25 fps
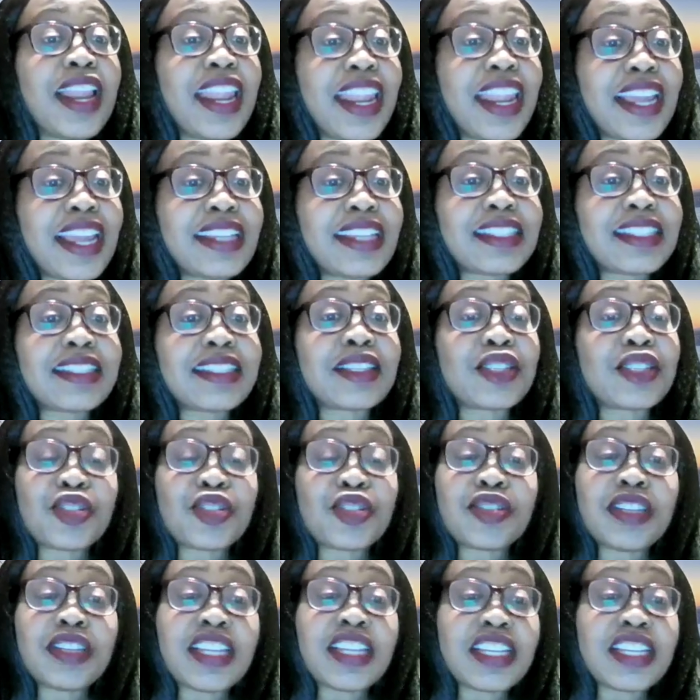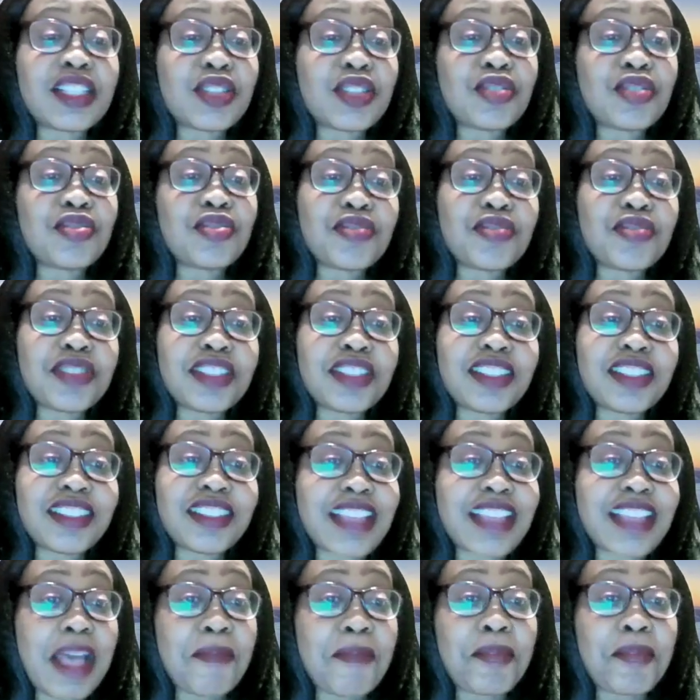letters to let you know this
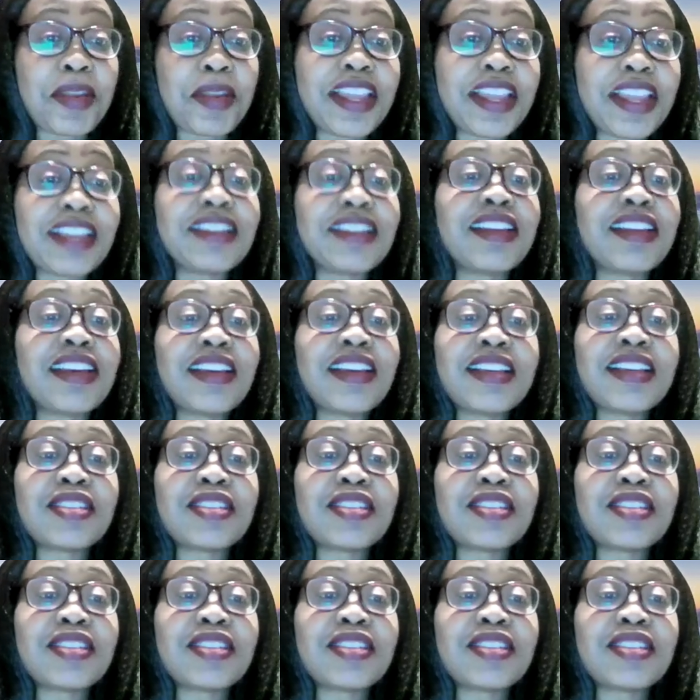is happening.